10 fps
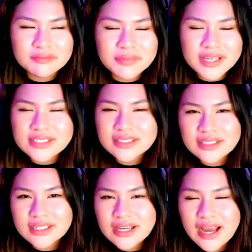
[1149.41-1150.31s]

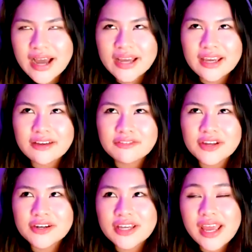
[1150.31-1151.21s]
Basically, I get
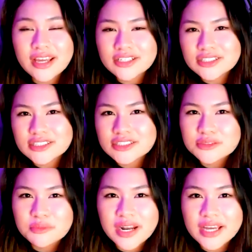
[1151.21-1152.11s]
very anxious
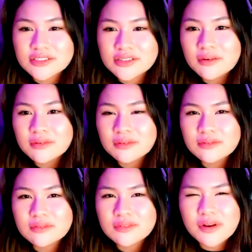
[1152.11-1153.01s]
when I don't
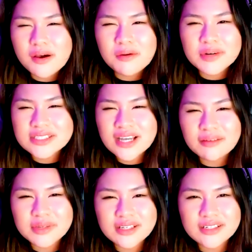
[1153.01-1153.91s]
know what's
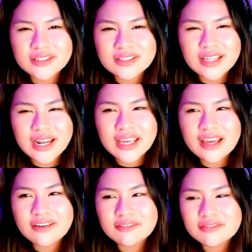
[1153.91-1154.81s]
coming, and I
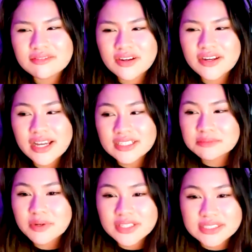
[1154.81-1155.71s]
get very anxious
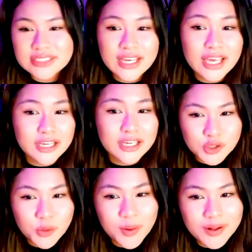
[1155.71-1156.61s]
about things that I can't
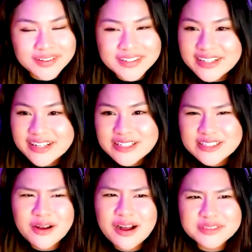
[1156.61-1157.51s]
control.
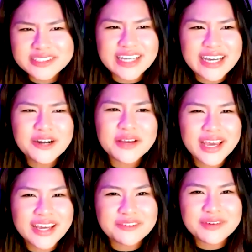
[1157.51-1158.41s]
So I was like,
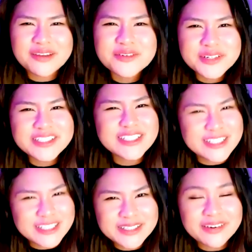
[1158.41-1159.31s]
okay, what I'm going to
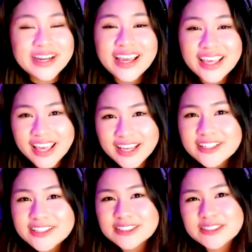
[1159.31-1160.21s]
do, what I can
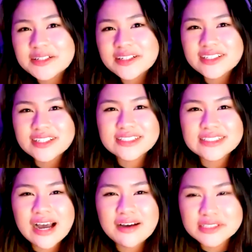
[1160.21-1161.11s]
control, is
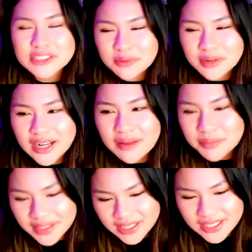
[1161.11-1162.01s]
how much work I
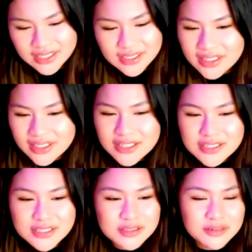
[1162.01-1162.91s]
put in
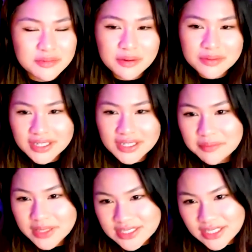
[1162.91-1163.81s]
to my work,
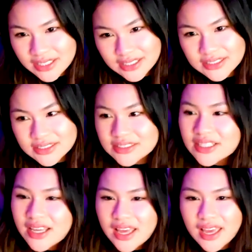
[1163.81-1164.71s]
my studies,
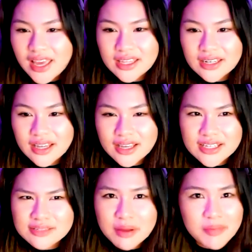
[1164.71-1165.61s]
and I
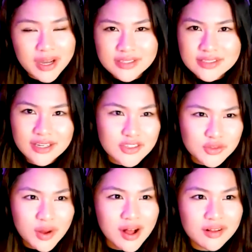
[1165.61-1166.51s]
guess my mindset as
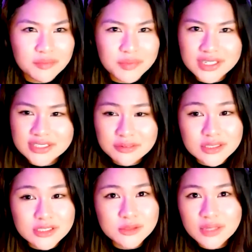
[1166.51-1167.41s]
well, because I
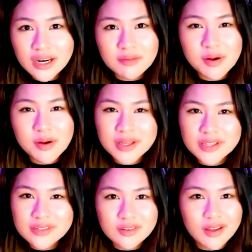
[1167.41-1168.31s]
really do care about
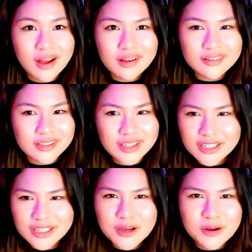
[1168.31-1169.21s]
mental health, and
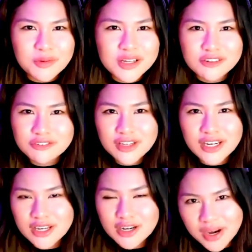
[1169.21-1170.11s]
what you're
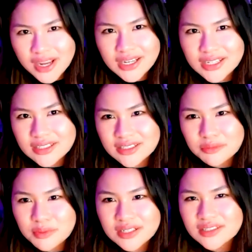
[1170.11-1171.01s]
feeding your brain
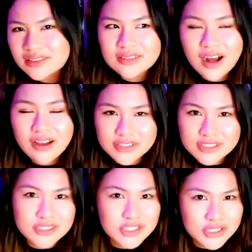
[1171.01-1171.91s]
will
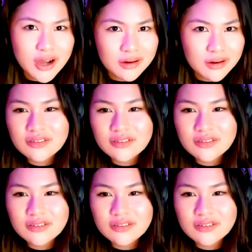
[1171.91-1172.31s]
obviously show